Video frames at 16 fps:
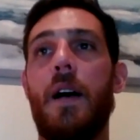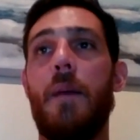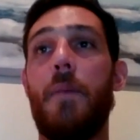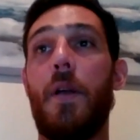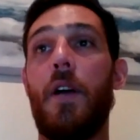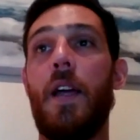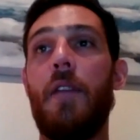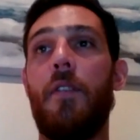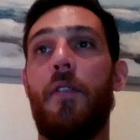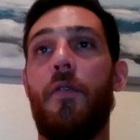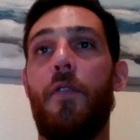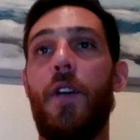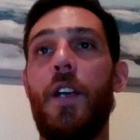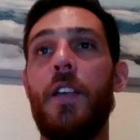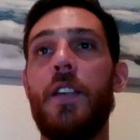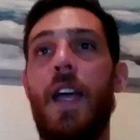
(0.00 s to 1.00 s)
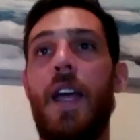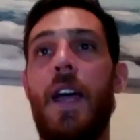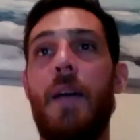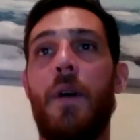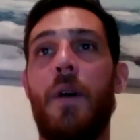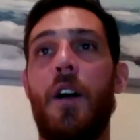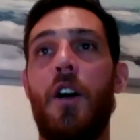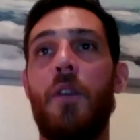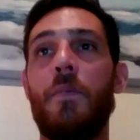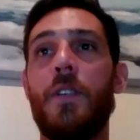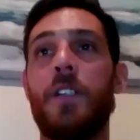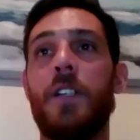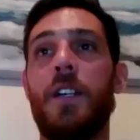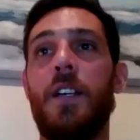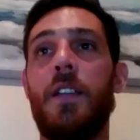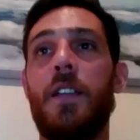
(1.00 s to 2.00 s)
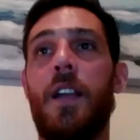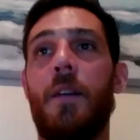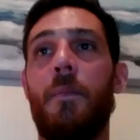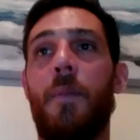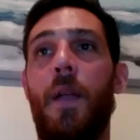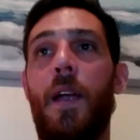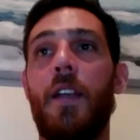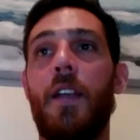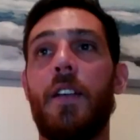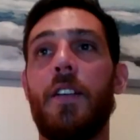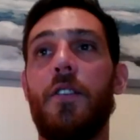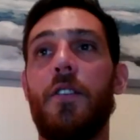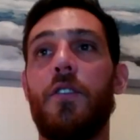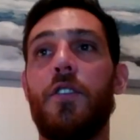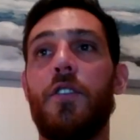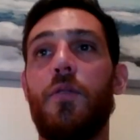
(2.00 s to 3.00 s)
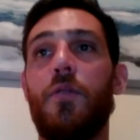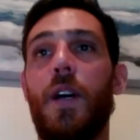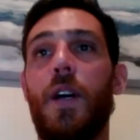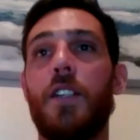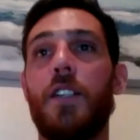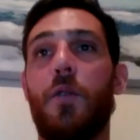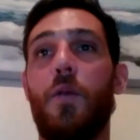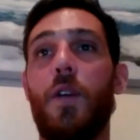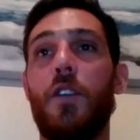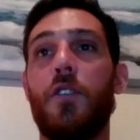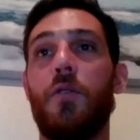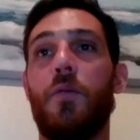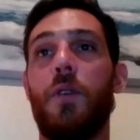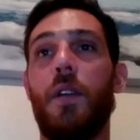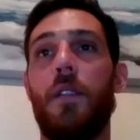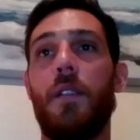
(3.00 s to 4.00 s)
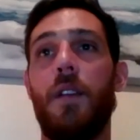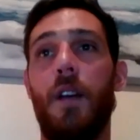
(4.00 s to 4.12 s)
but I have a friend at my home dizzy that I'm planning to do 2-way sequential with.